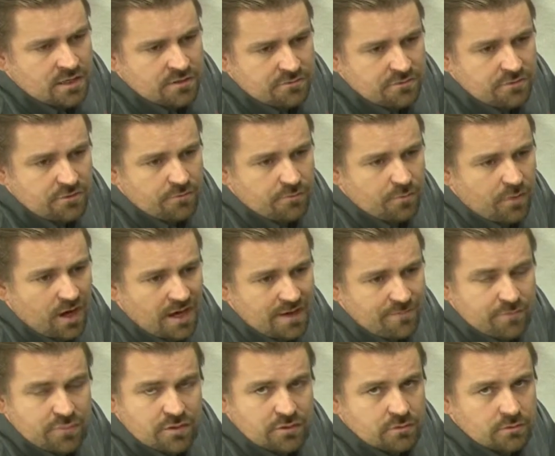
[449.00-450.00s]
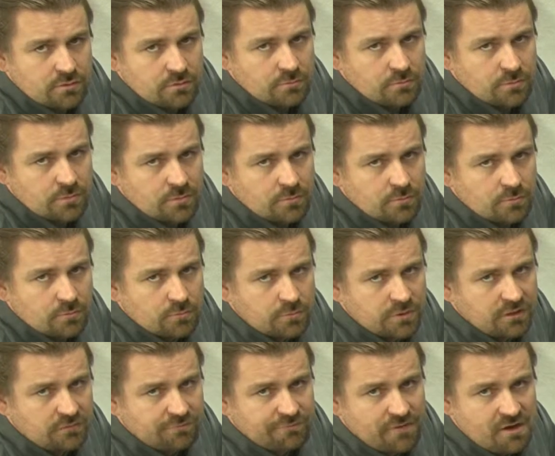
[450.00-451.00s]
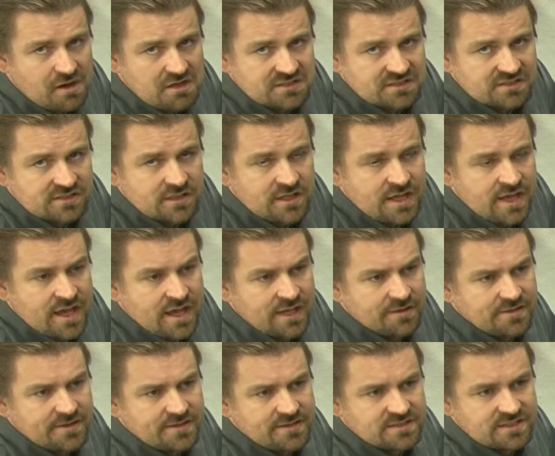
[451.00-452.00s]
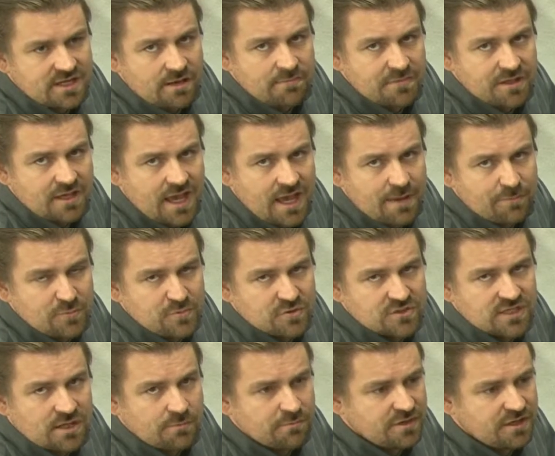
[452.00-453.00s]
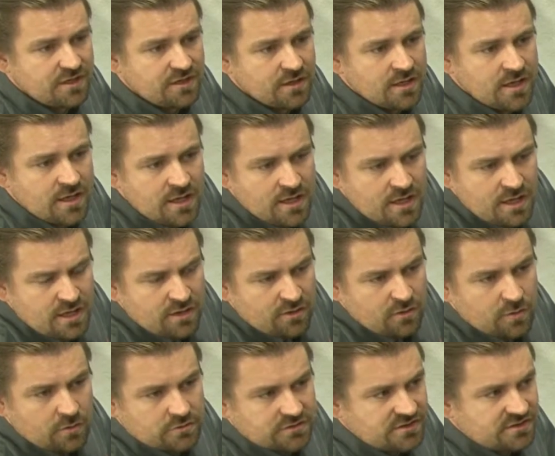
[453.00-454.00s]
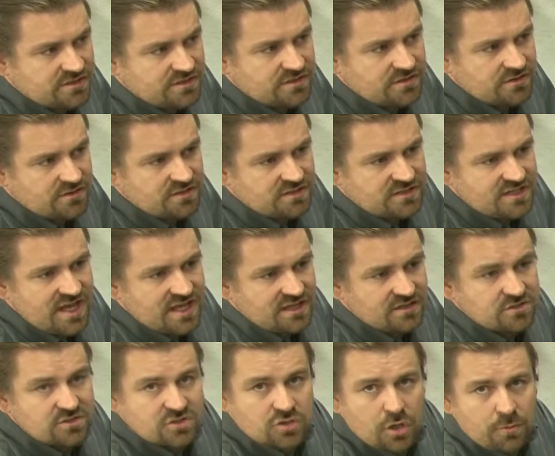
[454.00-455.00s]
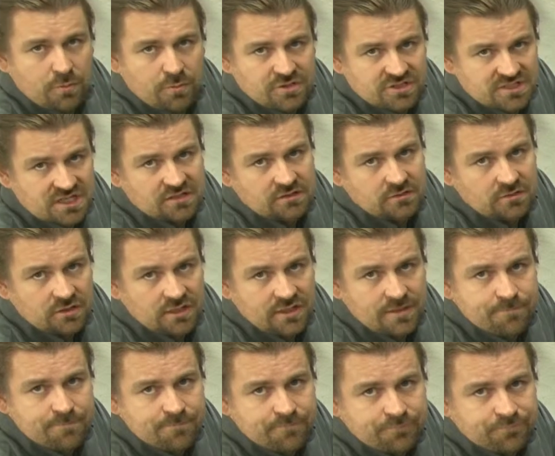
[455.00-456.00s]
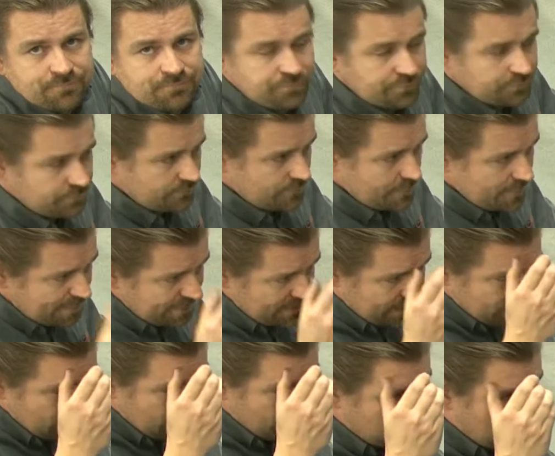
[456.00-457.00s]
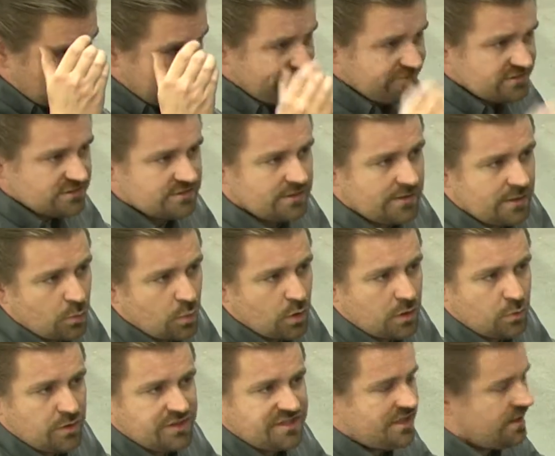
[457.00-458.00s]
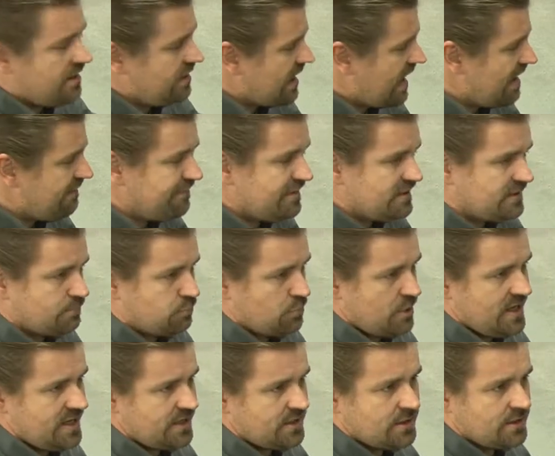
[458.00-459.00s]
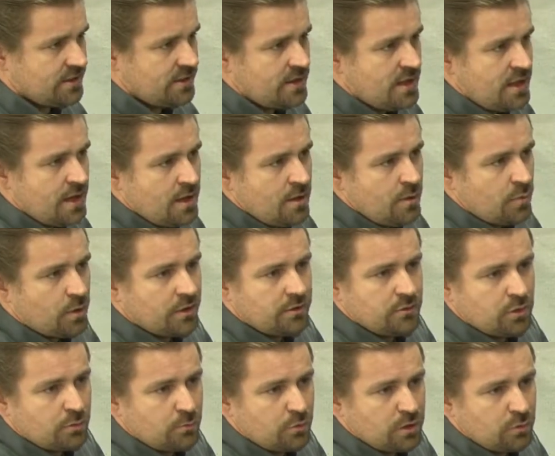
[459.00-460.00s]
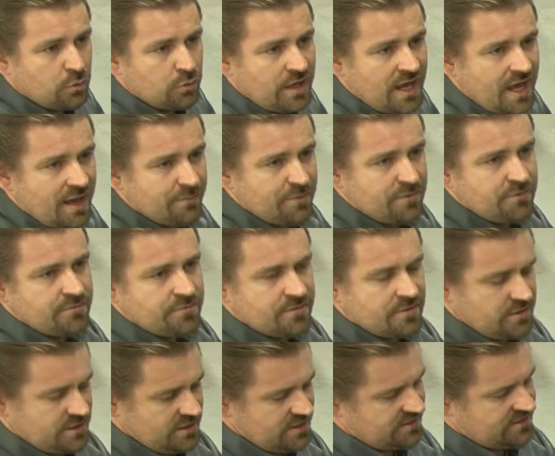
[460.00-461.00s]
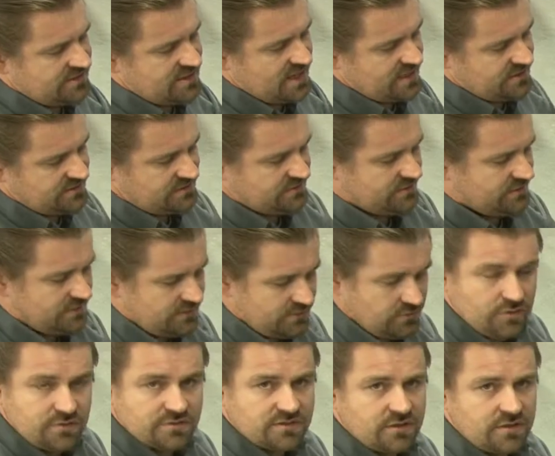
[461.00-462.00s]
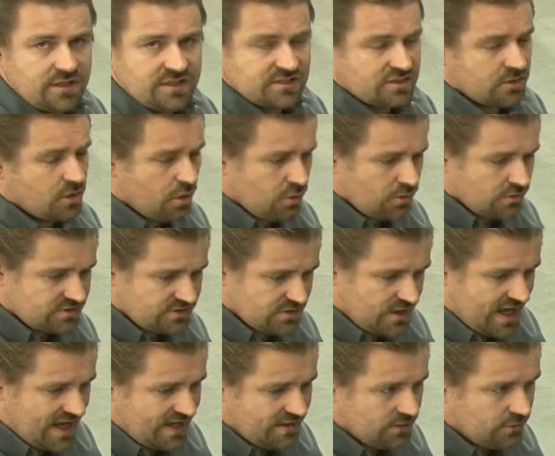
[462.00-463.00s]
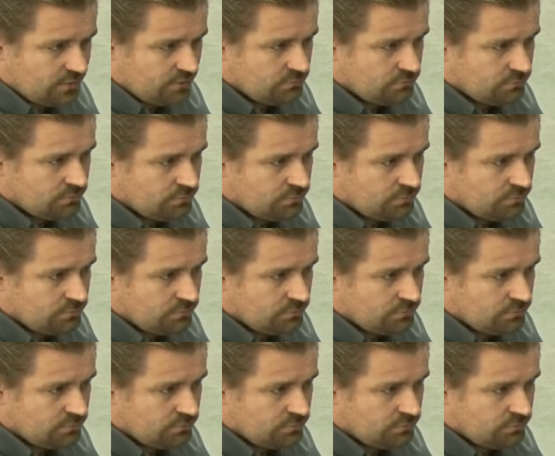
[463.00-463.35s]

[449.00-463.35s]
to the pipe real fast and then something happens, something causes the snake to stop suddenly. Now previously when we didn't have this brake, what normally would happen is that user lets go of the handle,